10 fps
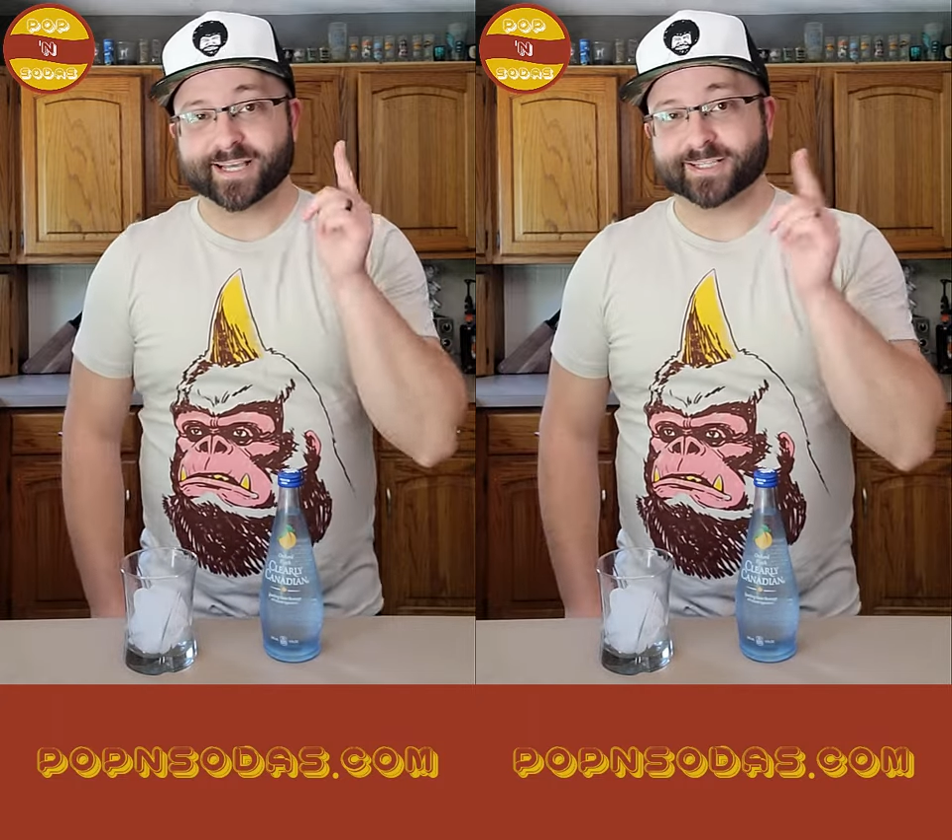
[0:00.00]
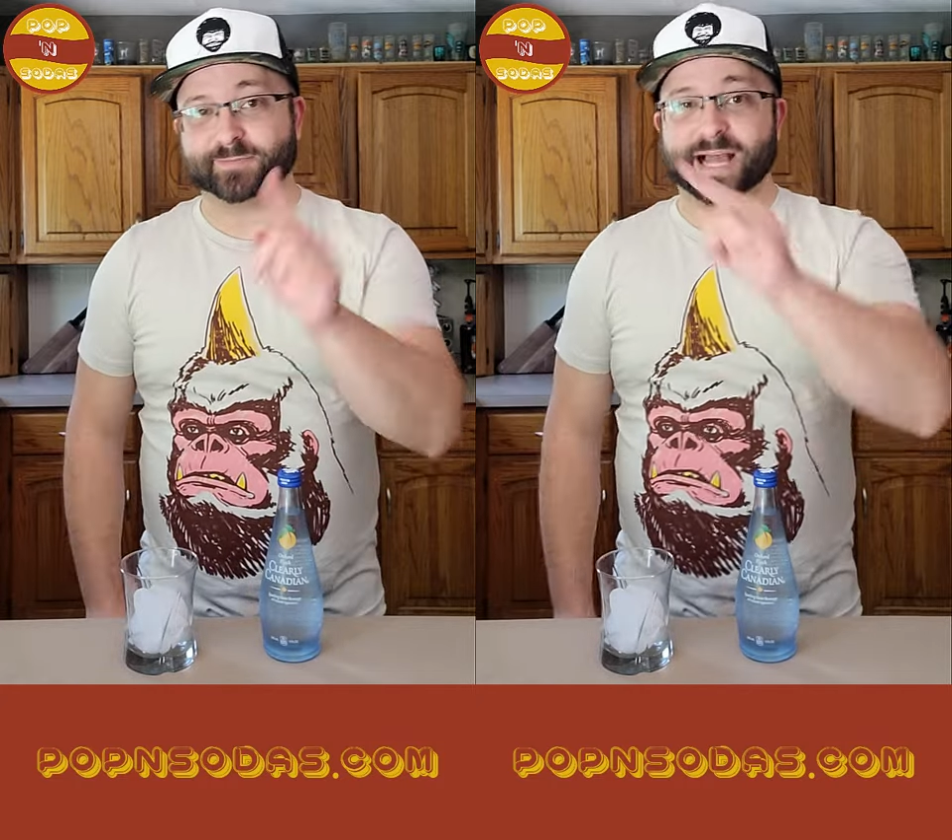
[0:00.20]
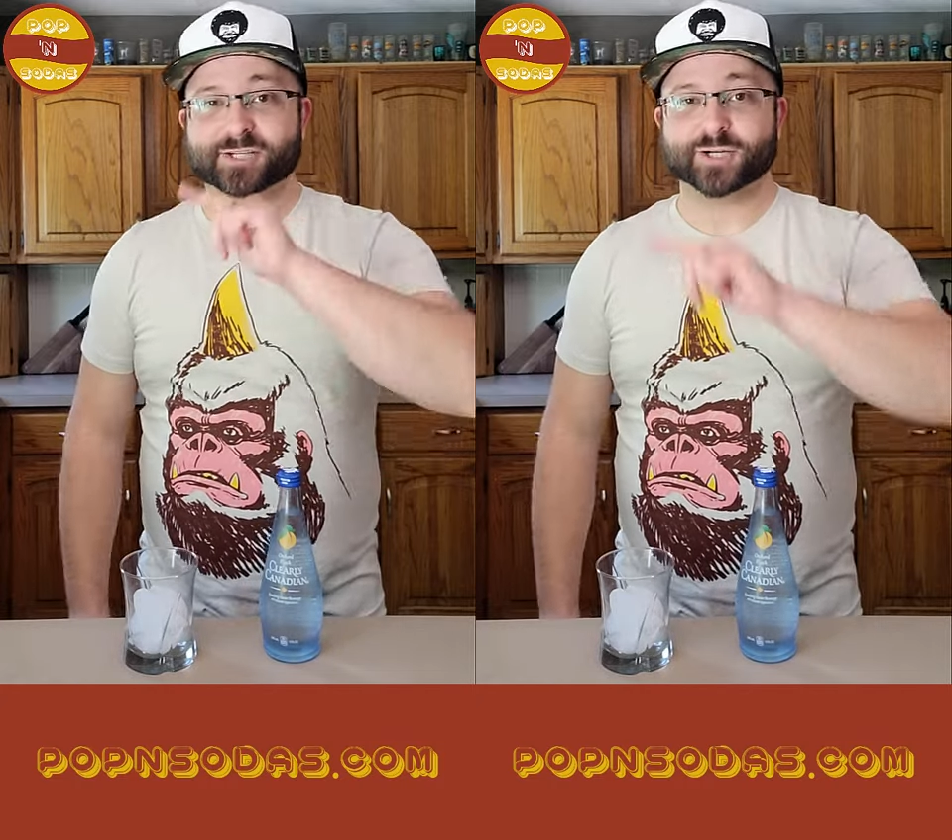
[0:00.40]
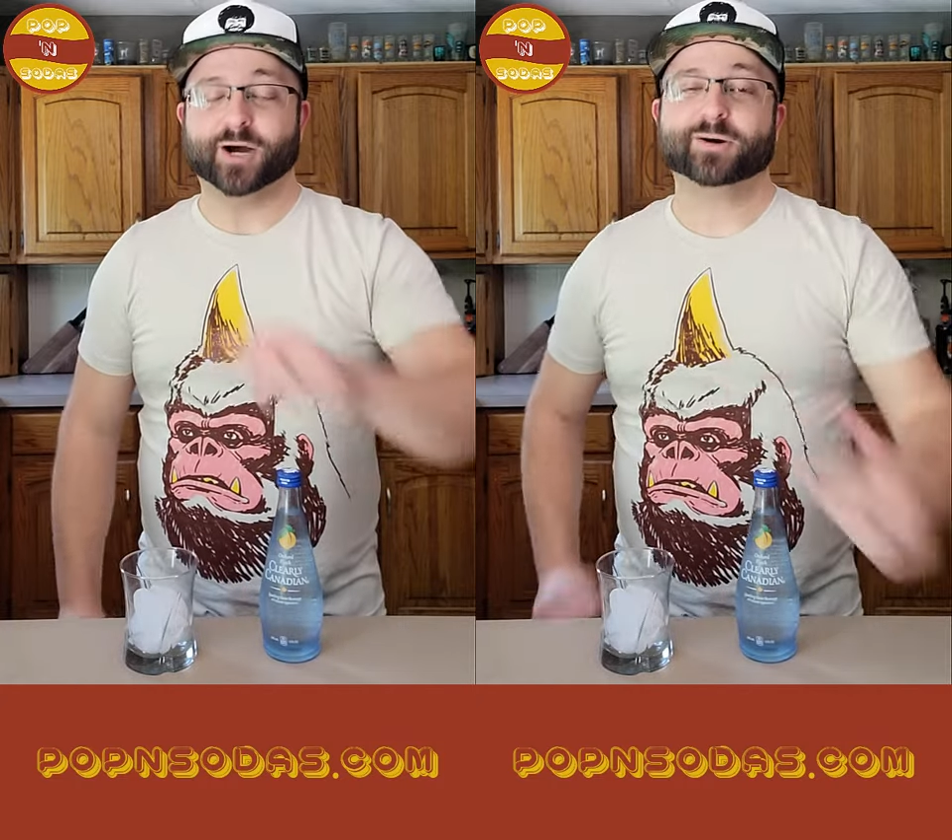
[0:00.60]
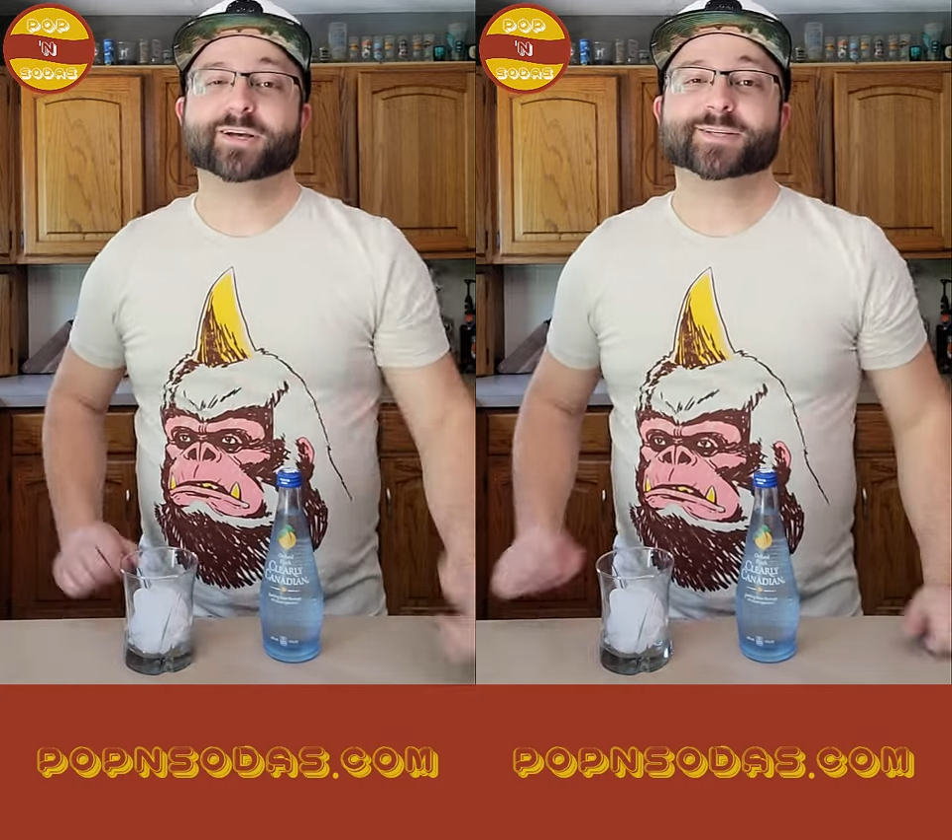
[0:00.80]
and it's my
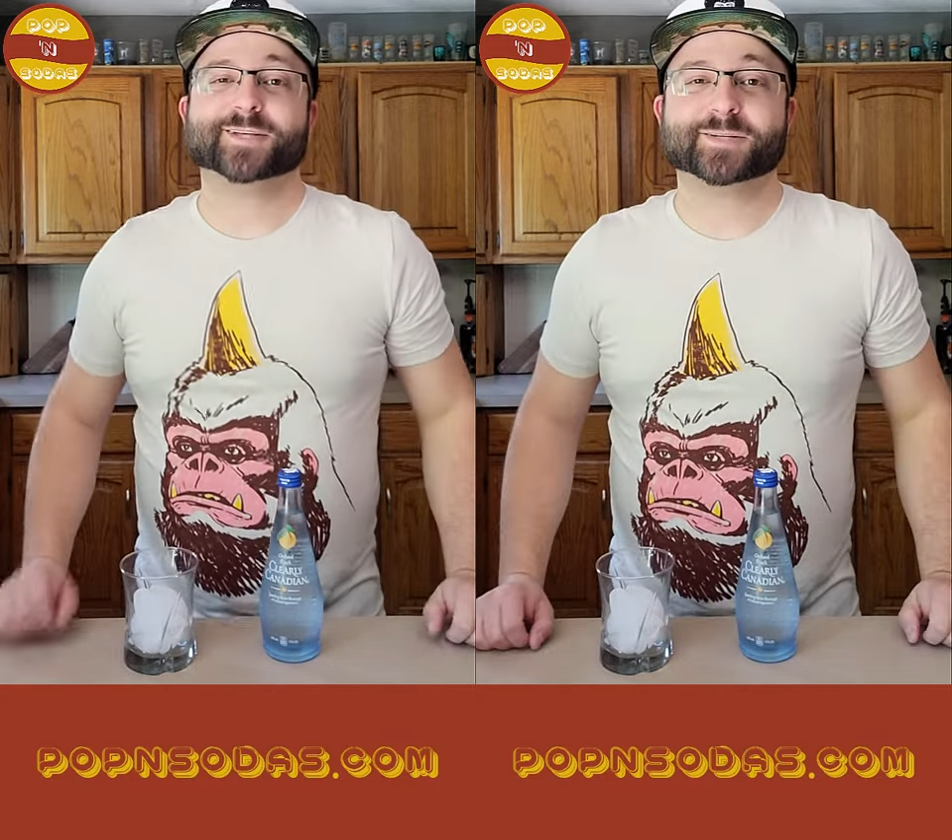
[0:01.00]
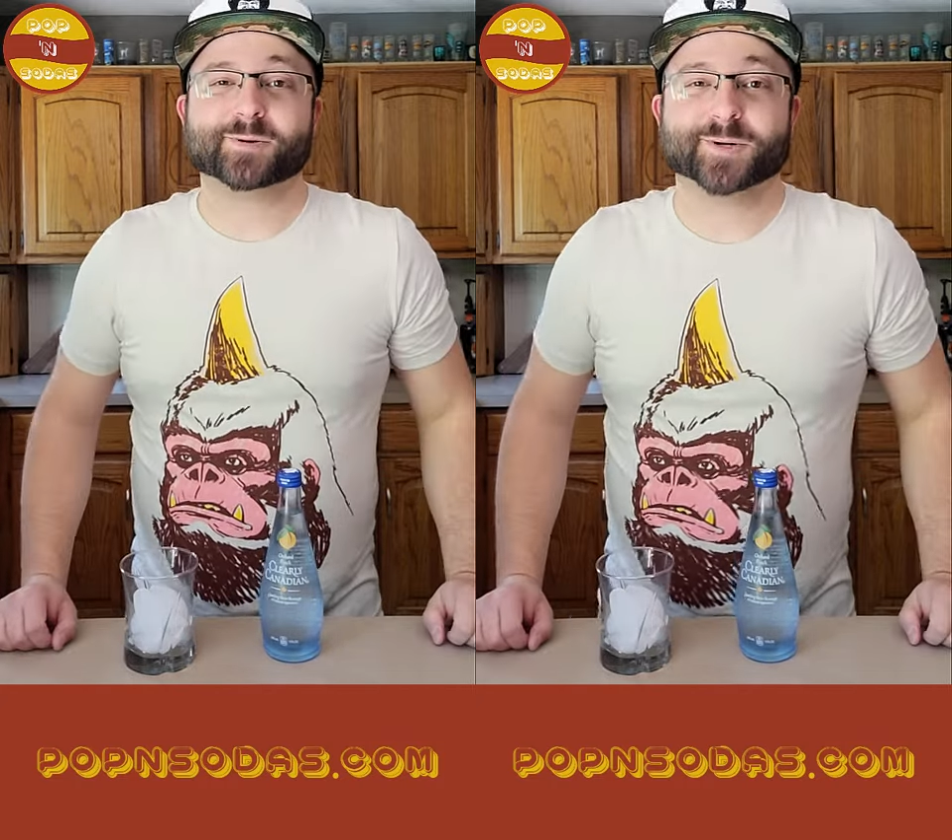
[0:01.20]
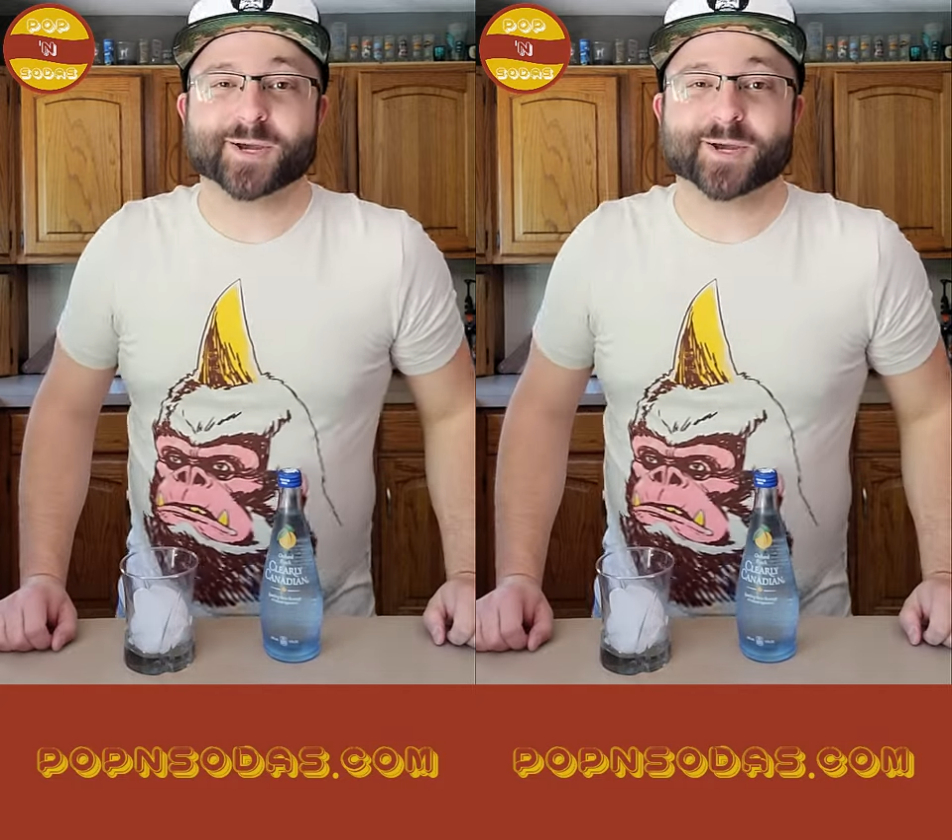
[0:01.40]
show. So that's what we're